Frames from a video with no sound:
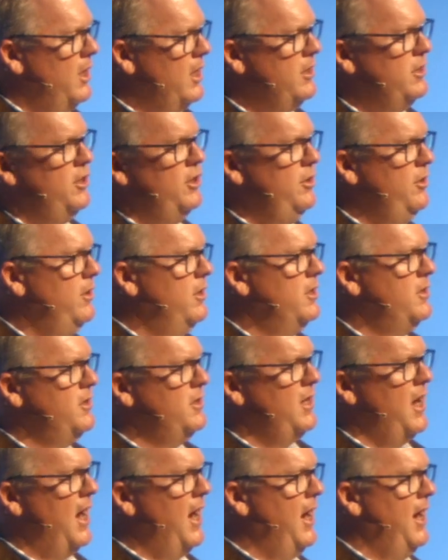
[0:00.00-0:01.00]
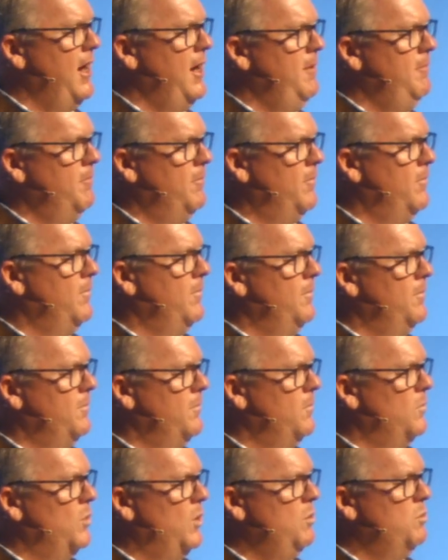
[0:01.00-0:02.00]
that do the same
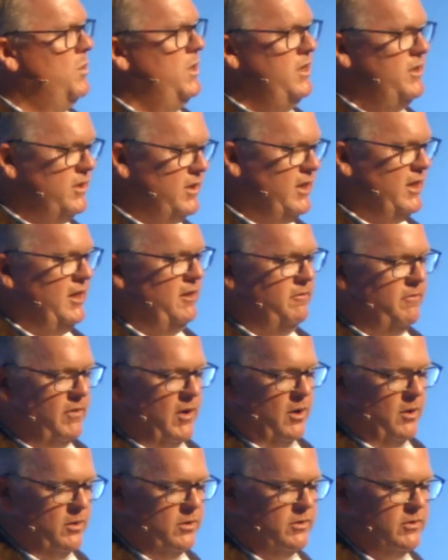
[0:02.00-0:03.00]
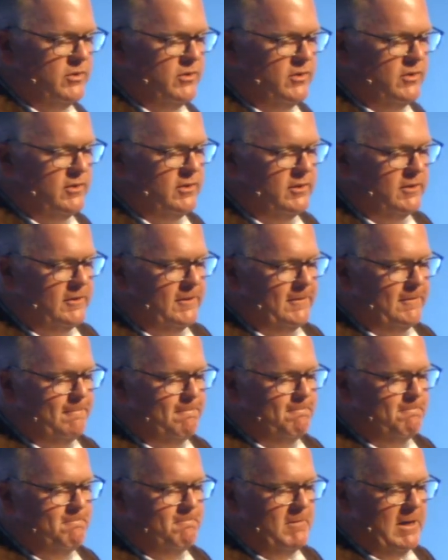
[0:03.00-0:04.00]
when we see folks
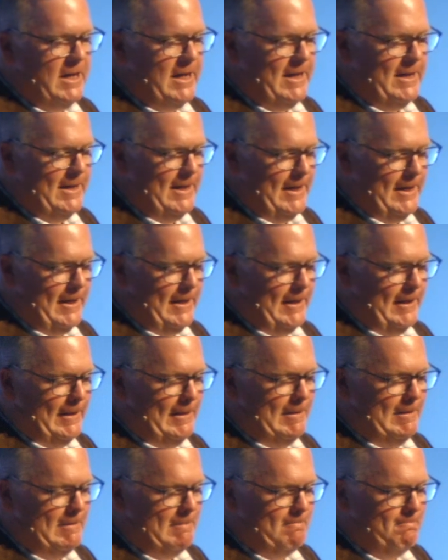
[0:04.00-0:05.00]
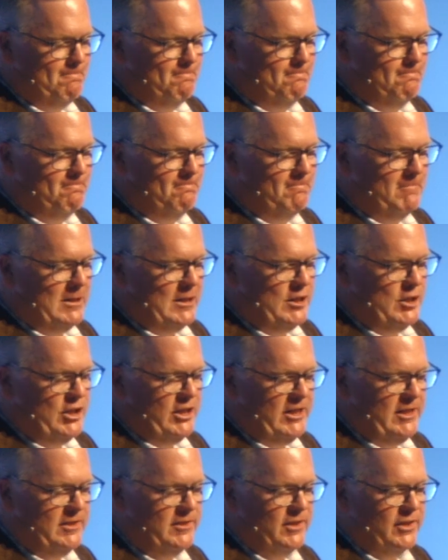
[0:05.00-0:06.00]
in need. In
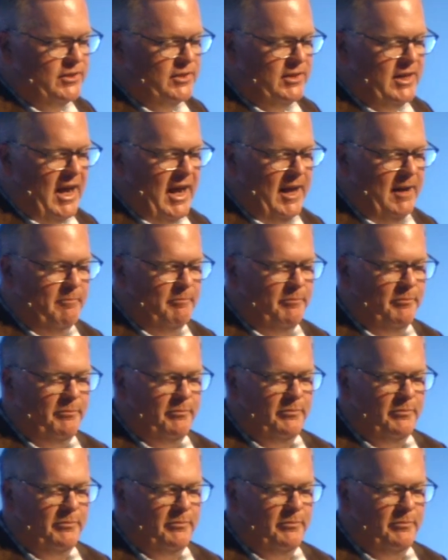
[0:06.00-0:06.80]
Jesus' name,